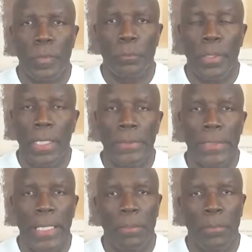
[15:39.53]
probably
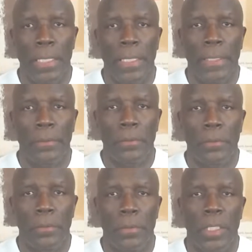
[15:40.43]
act bad
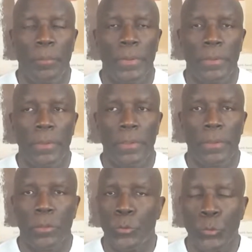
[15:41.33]
or
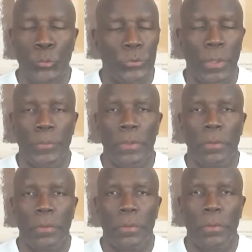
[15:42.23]
pretend or do something
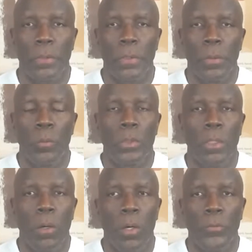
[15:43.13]
or
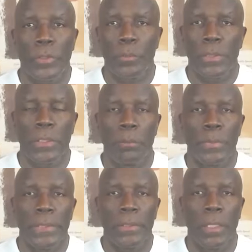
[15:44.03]
cause him to get
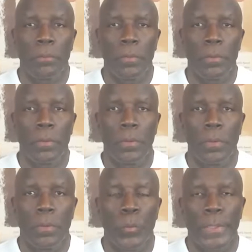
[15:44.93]
beat up
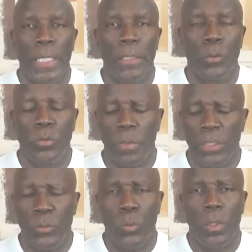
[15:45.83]
when I close my
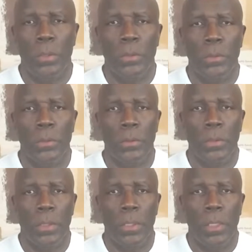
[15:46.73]
door.
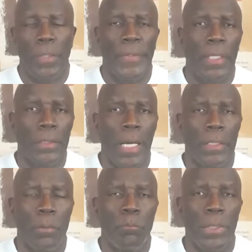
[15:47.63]
There are a lot
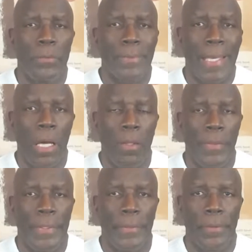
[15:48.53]
of men out
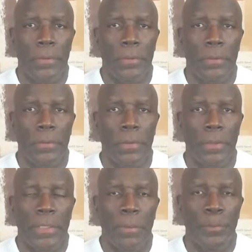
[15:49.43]
there
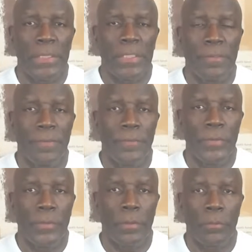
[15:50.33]
that being
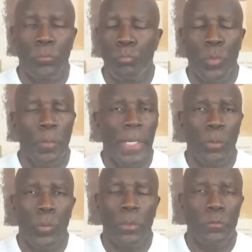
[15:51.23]
physical, no matter
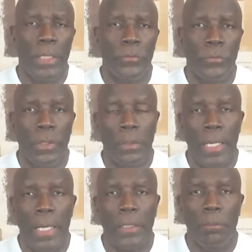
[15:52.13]
what race, there are a
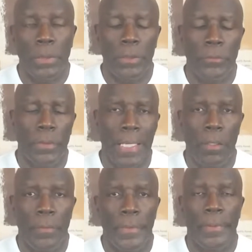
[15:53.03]
lot of men
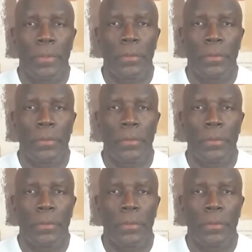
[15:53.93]
out there.